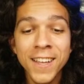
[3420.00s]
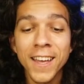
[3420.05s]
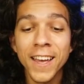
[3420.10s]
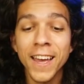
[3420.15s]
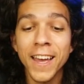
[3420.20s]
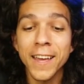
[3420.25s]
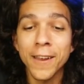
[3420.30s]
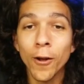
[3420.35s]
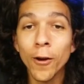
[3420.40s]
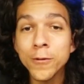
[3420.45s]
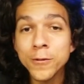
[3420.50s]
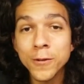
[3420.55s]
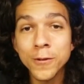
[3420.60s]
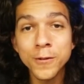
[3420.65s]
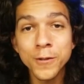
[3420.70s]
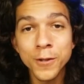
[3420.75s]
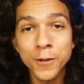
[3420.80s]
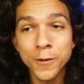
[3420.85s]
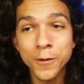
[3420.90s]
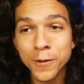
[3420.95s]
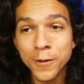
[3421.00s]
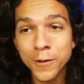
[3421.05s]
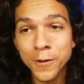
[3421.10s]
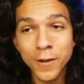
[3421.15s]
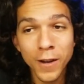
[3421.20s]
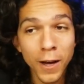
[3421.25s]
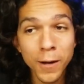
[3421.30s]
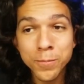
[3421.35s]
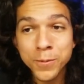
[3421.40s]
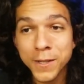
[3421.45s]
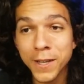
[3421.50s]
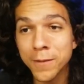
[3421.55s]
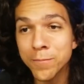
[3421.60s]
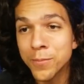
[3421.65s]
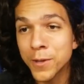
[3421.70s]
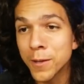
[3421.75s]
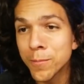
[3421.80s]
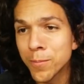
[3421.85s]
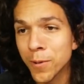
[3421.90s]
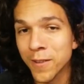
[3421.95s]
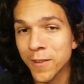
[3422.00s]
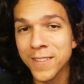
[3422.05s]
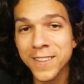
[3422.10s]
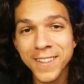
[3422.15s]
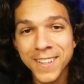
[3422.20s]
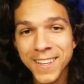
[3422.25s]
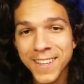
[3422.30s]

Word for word: and also to upset people.